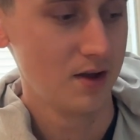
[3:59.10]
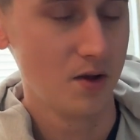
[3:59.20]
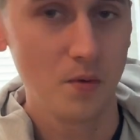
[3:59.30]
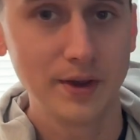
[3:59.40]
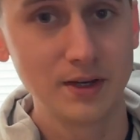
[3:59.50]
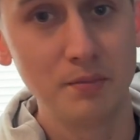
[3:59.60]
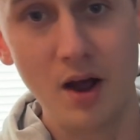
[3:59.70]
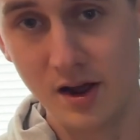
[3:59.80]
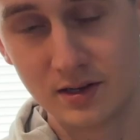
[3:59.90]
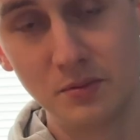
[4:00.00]
wasn't
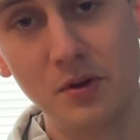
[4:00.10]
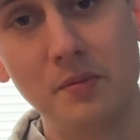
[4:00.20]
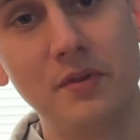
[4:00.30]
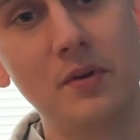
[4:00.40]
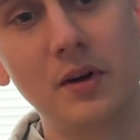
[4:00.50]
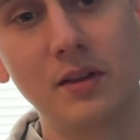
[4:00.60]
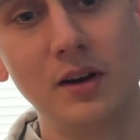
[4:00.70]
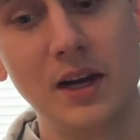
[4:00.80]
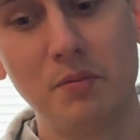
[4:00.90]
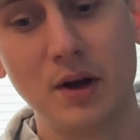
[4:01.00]
possible before
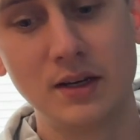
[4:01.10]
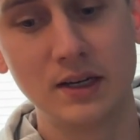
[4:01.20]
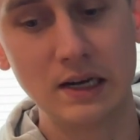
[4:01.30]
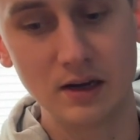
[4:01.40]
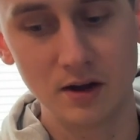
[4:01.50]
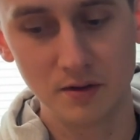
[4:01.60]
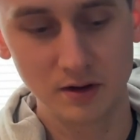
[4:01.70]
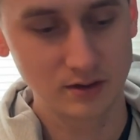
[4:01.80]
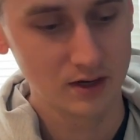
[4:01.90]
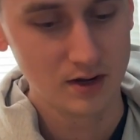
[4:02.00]
3D printing. You know,
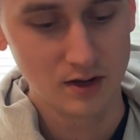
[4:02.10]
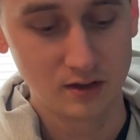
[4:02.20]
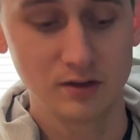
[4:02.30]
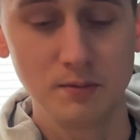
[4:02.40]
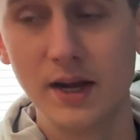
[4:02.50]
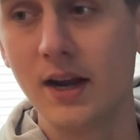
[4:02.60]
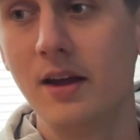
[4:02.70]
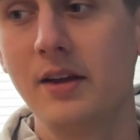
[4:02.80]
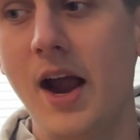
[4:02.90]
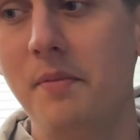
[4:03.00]
there's many
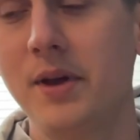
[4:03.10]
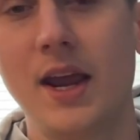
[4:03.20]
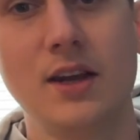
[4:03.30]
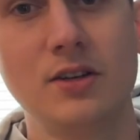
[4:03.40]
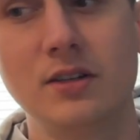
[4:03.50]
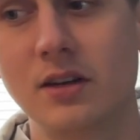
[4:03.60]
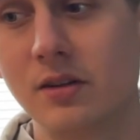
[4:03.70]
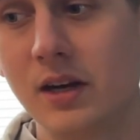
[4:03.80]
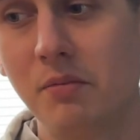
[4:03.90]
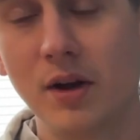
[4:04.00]
other applications to
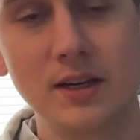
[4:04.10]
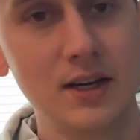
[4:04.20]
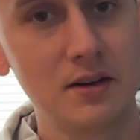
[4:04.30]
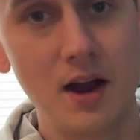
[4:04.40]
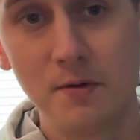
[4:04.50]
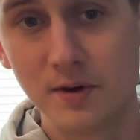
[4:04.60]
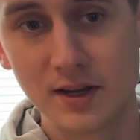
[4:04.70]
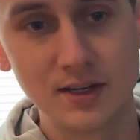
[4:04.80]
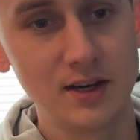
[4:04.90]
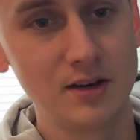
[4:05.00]
3D printing. I will
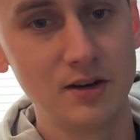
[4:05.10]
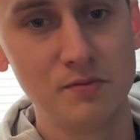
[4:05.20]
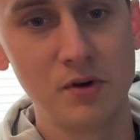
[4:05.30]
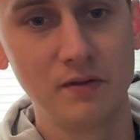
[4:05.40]
continue to do more